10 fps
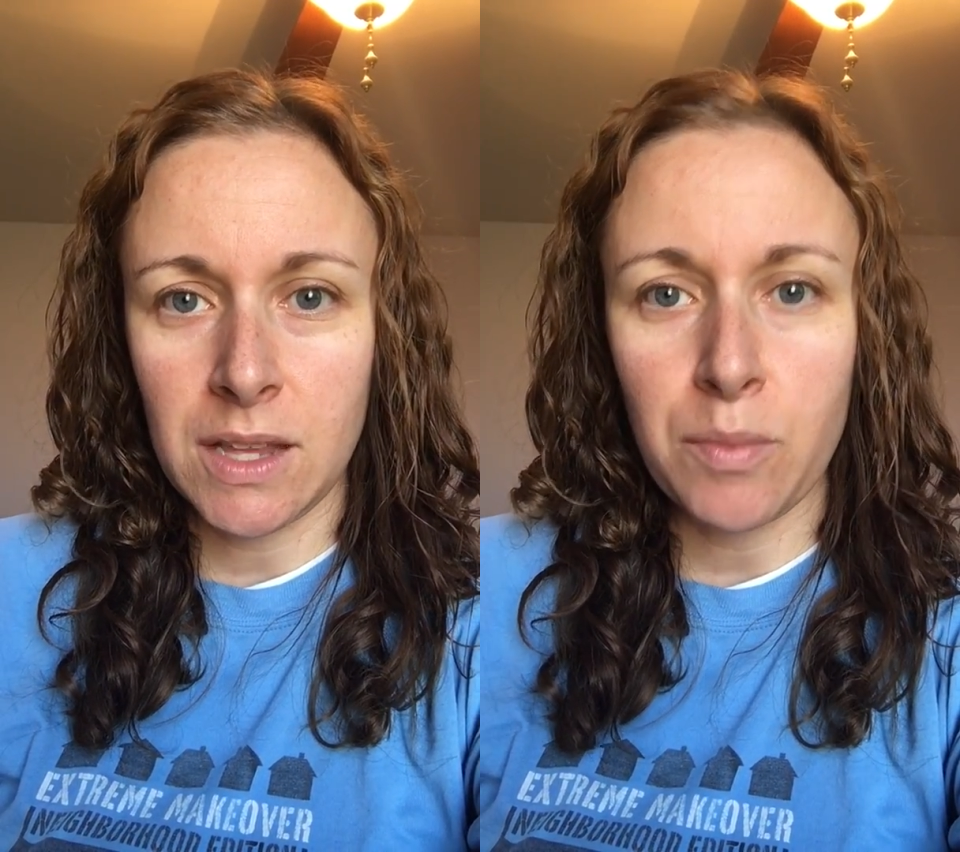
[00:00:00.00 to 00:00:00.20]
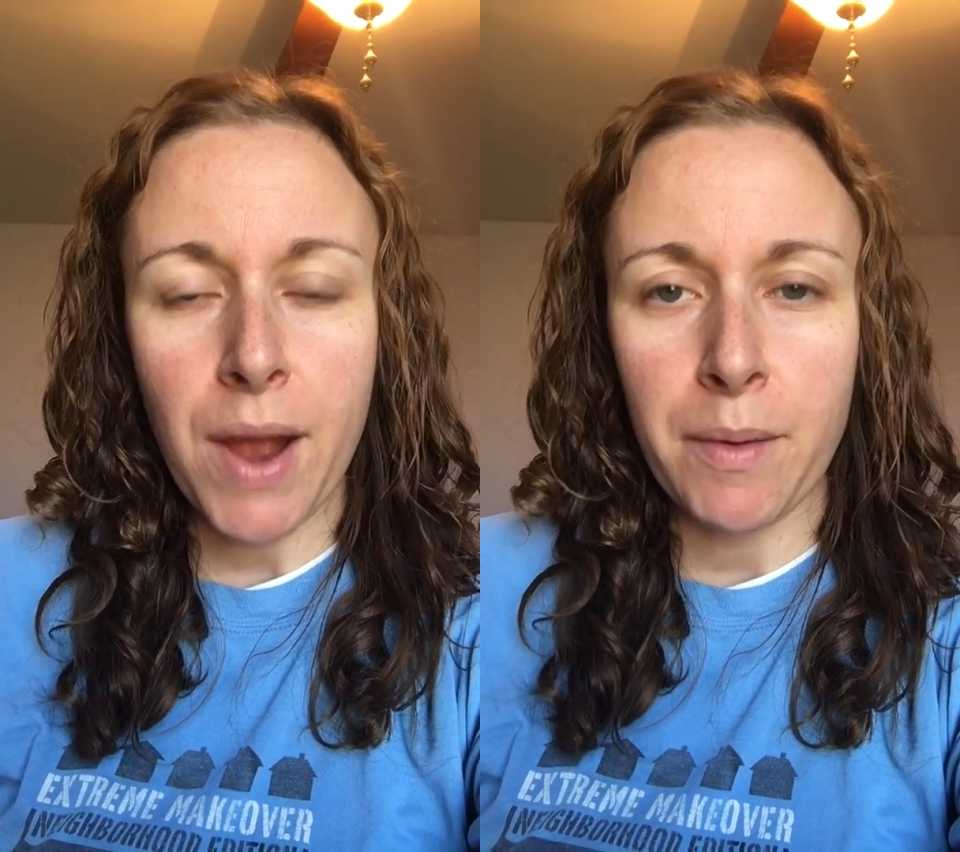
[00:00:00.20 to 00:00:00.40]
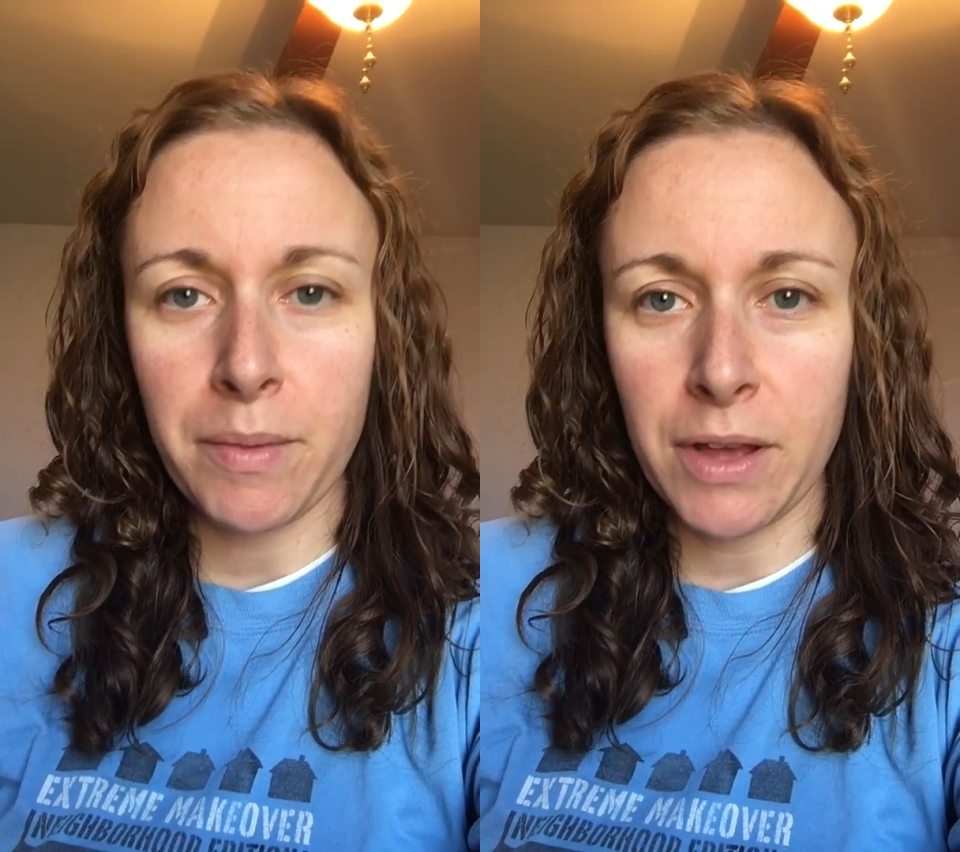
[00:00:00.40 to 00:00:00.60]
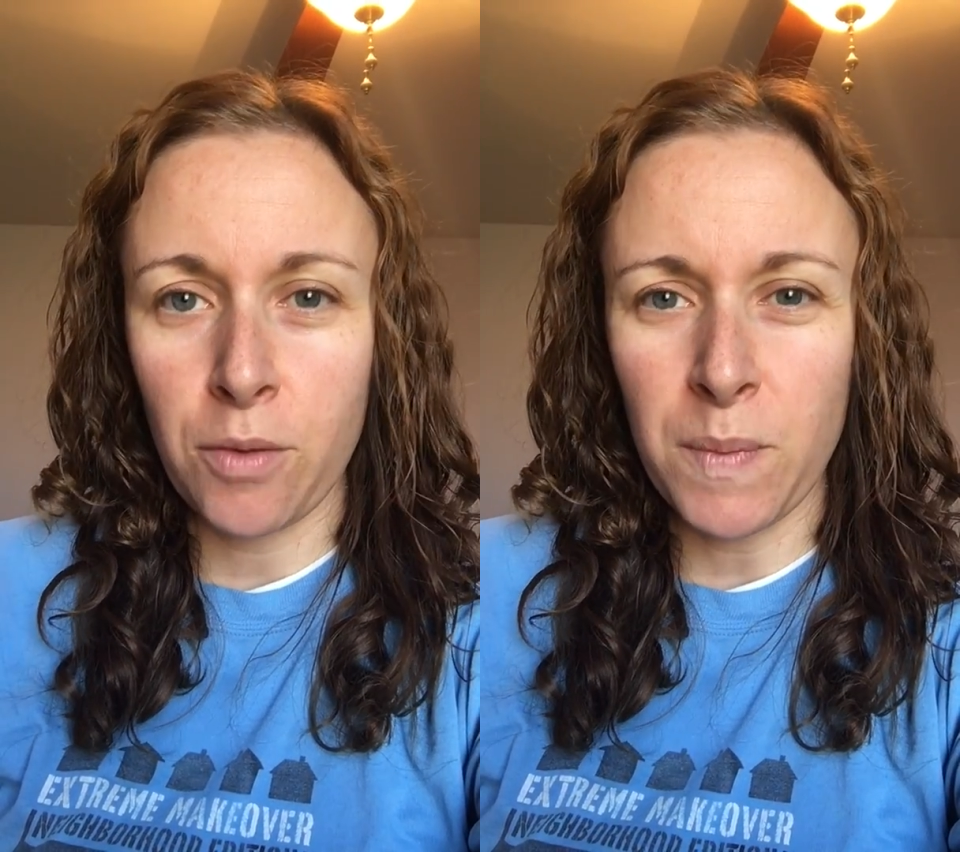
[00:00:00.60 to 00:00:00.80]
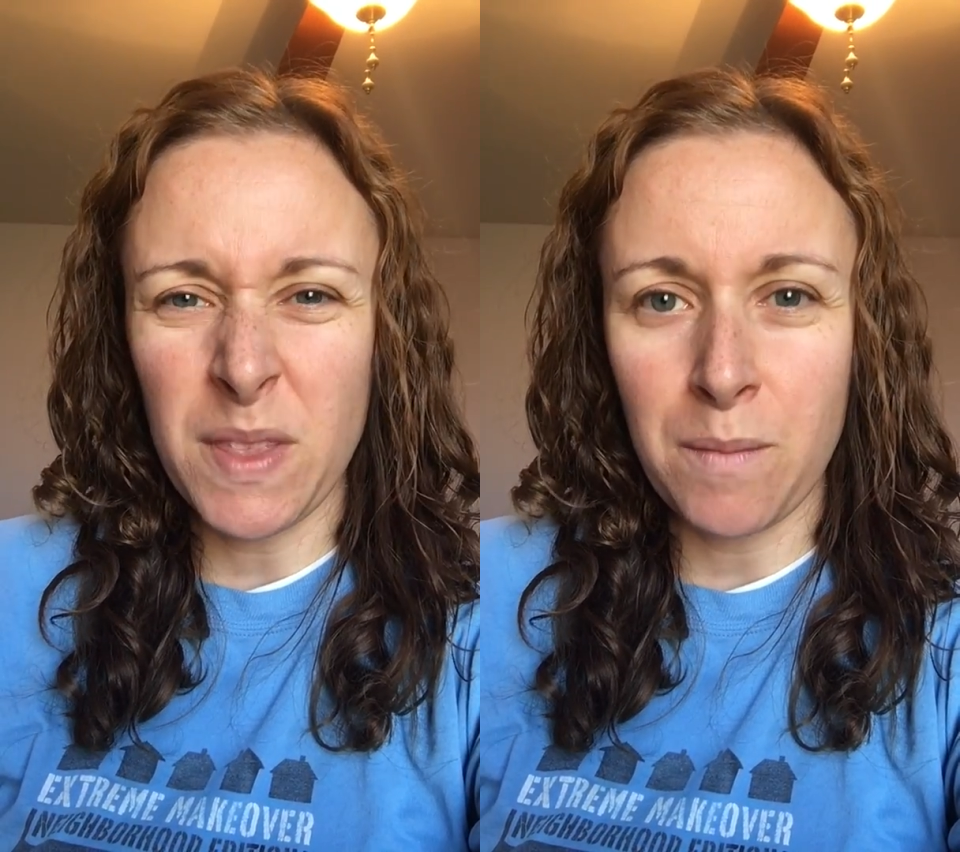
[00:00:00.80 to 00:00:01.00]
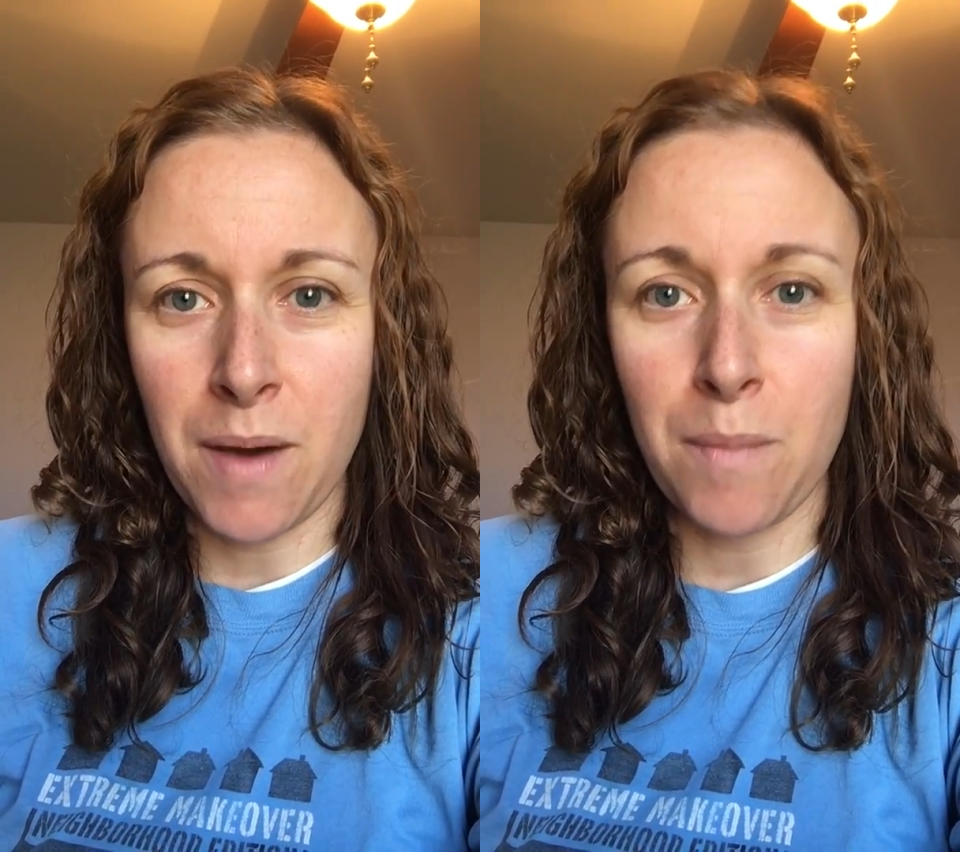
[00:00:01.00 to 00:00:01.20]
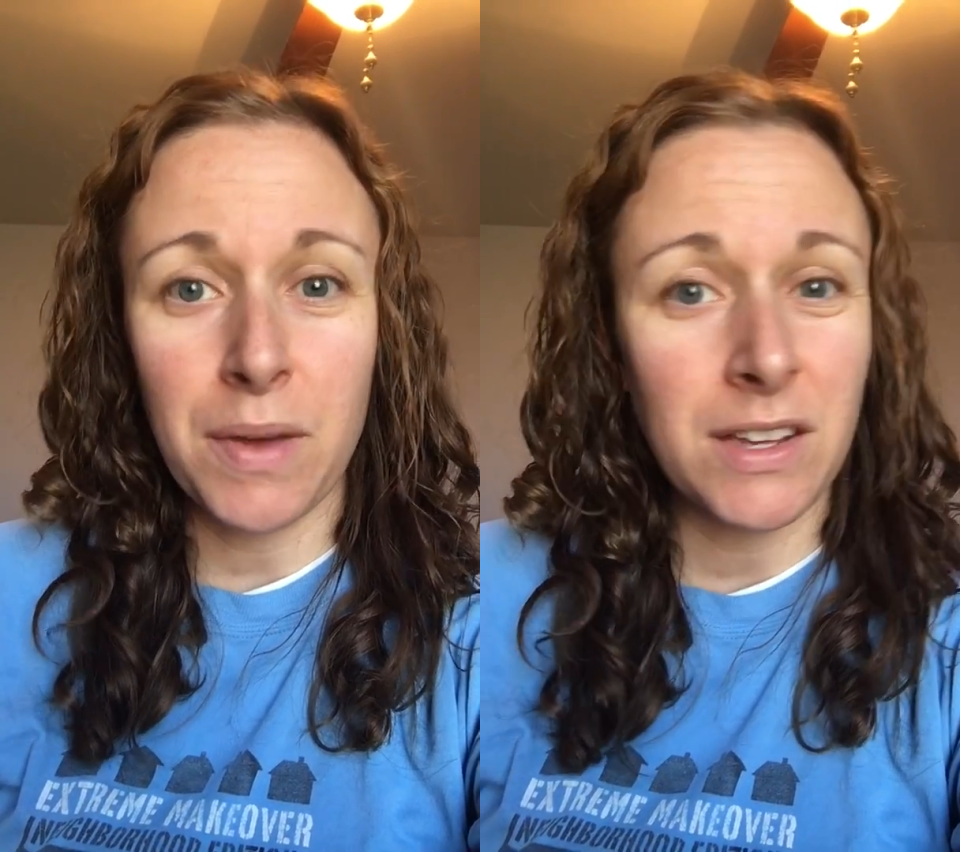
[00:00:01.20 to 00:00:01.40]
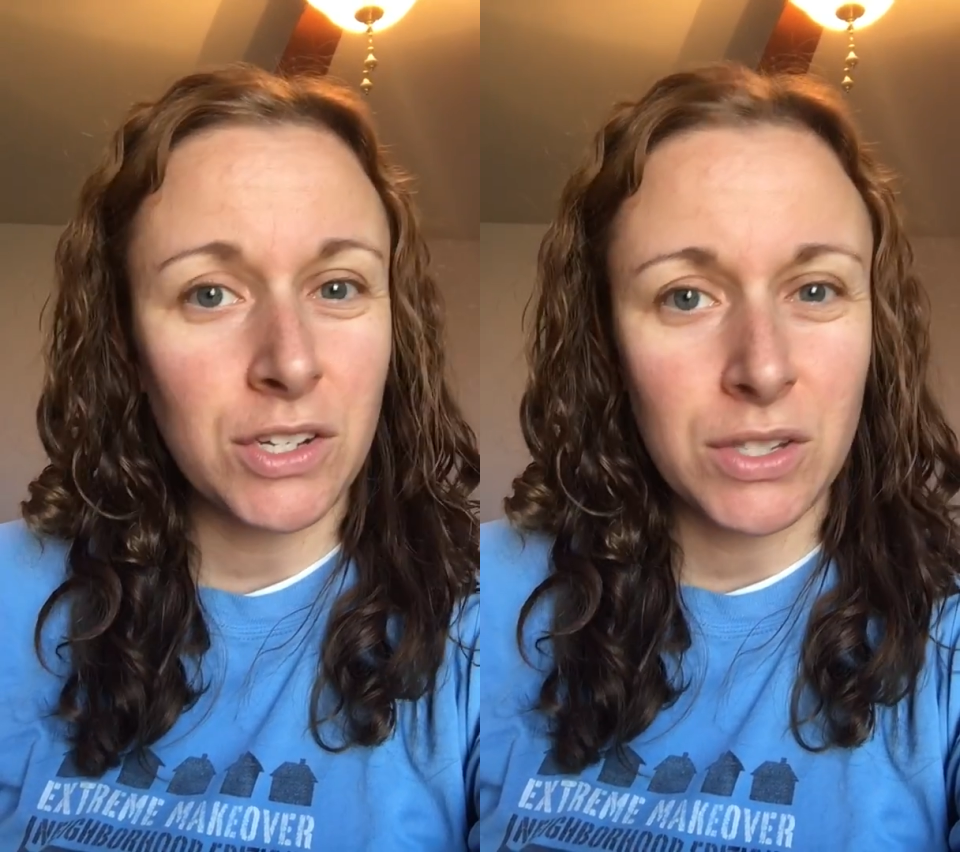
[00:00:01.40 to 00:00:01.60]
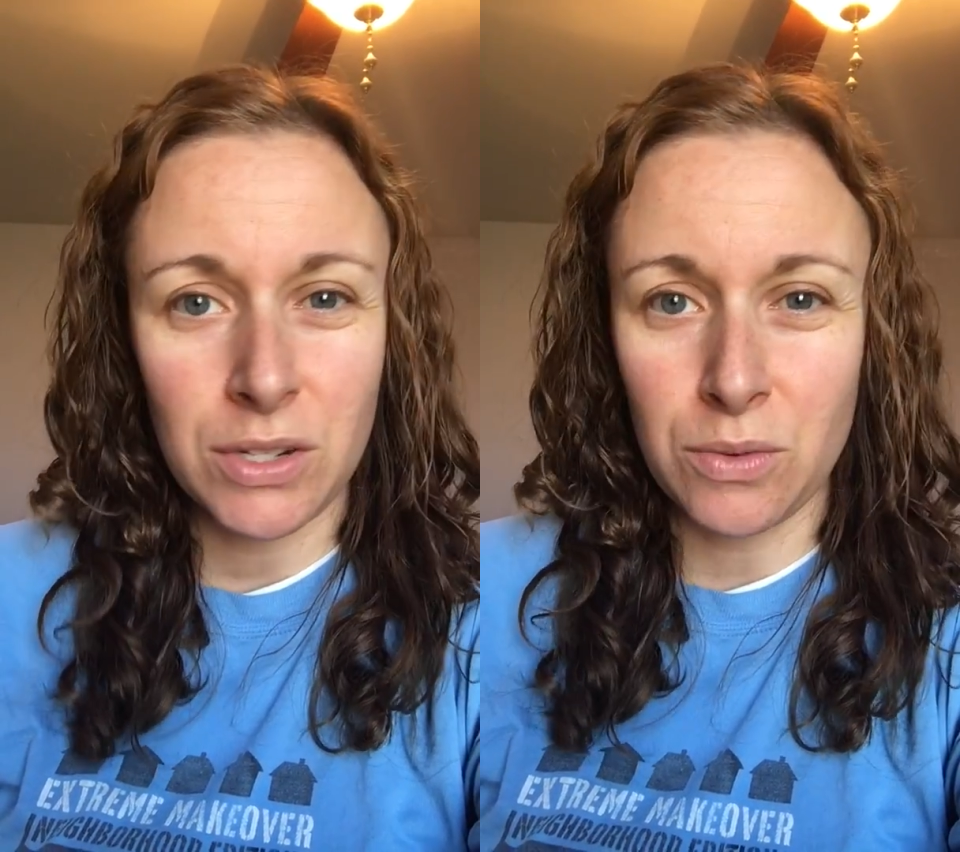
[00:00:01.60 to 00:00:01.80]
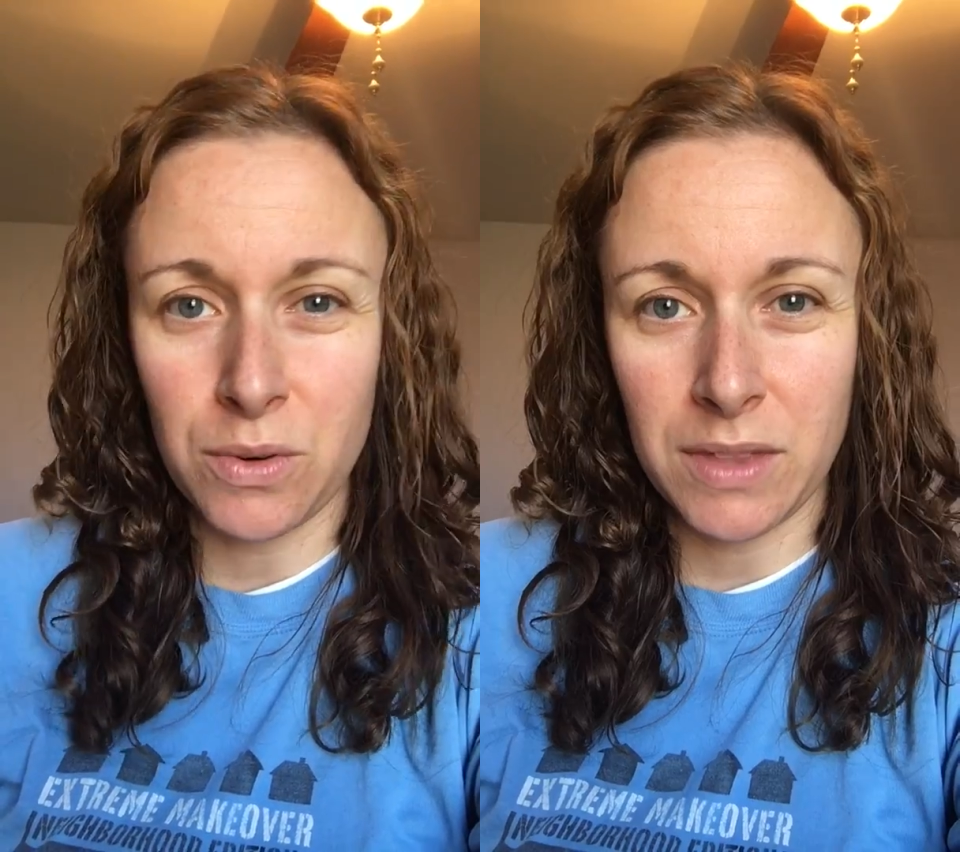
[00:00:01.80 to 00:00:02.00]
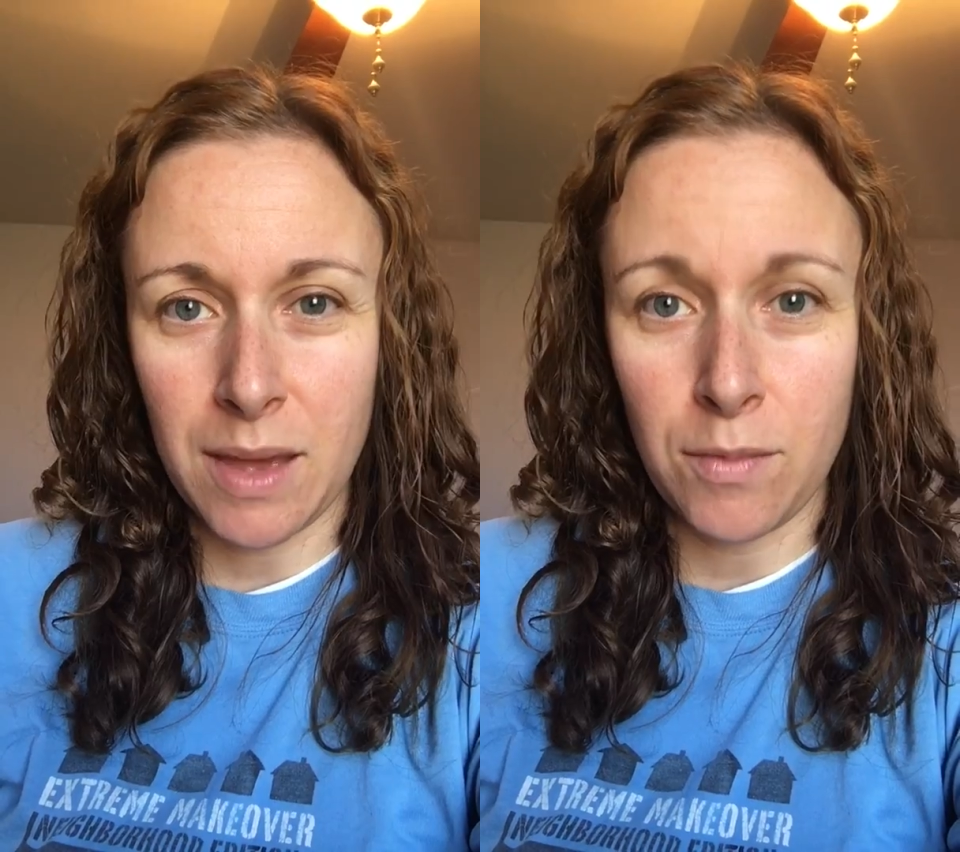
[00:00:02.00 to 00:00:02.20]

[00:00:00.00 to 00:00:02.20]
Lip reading: they probably opened them up and just ignored them,